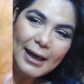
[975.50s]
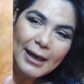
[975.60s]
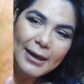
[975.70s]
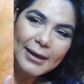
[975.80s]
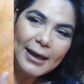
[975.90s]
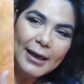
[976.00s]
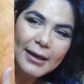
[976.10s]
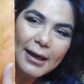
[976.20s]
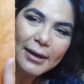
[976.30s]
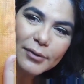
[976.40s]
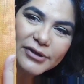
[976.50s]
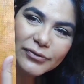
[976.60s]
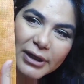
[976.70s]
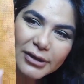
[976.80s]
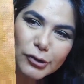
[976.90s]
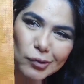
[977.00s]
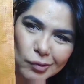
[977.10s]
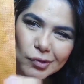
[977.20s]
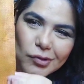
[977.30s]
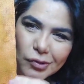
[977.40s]
and I was trying
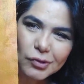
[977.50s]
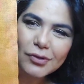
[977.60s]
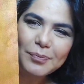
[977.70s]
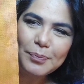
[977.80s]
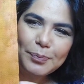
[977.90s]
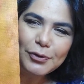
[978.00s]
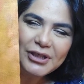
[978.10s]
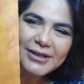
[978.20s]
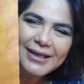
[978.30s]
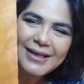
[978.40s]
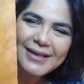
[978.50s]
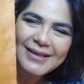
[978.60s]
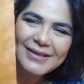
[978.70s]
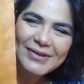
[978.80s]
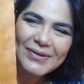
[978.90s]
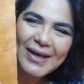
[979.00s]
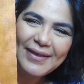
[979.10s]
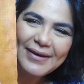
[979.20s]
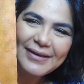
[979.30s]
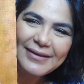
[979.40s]
to, you know, put it
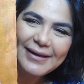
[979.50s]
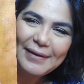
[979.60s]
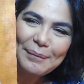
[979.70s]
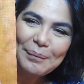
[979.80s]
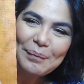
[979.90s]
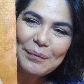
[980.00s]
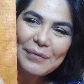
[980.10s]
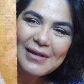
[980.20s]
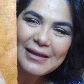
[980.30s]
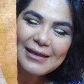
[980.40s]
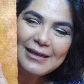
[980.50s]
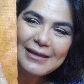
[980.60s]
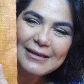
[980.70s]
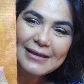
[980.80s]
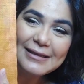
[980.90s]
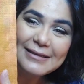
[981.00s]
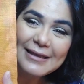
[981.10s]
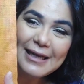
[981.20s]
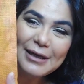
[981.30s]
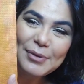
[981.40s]
together in the
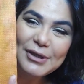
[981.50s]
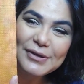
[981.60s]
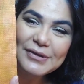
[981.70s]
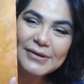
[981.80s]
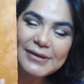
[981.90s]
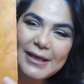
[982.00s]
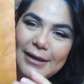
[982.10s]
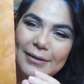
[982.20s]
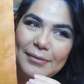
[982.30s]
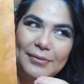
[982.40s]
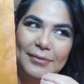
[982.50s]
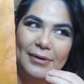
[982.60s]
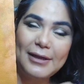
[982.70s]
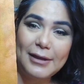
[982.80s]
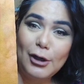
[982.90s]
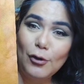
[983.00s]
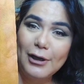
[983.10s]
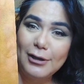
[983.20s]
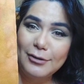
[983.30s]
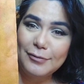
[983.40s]
design, because the
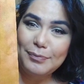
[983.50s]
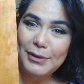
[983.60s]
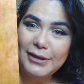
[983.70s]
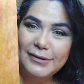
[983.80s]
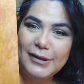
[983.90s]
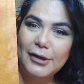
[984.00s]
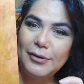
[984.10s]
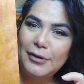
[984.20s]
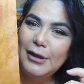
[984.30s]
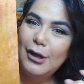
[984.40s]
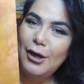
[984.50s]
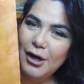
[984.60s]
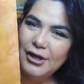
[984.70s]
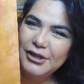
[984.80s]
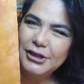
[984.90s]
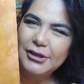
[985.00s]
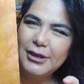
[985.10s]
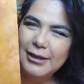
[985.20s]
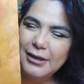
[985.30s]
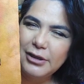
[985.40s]
local beads are
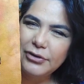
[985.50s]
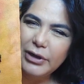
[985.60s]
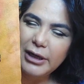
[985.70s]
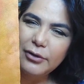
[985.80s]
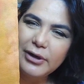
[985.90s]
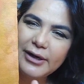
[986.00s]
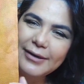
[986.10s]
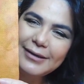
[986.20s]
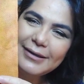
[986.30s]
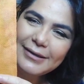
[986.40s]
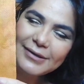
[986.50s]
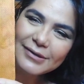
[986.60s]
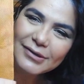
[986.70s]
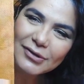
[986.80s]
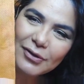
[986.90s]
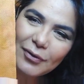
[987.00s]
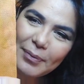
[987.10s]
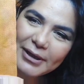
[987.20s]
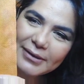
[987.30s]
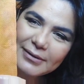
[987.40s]
larger and irregular. So,
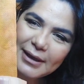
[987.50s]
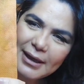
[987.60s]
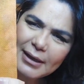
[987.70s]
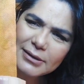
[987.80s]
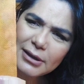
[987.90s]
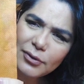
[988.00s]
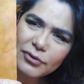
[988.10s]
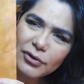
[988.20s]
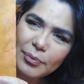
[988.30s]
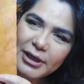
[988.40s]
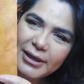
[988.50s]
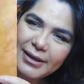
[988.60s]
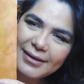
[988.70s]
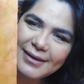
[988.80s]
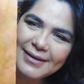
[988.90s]
but yeah, she looks so pretty.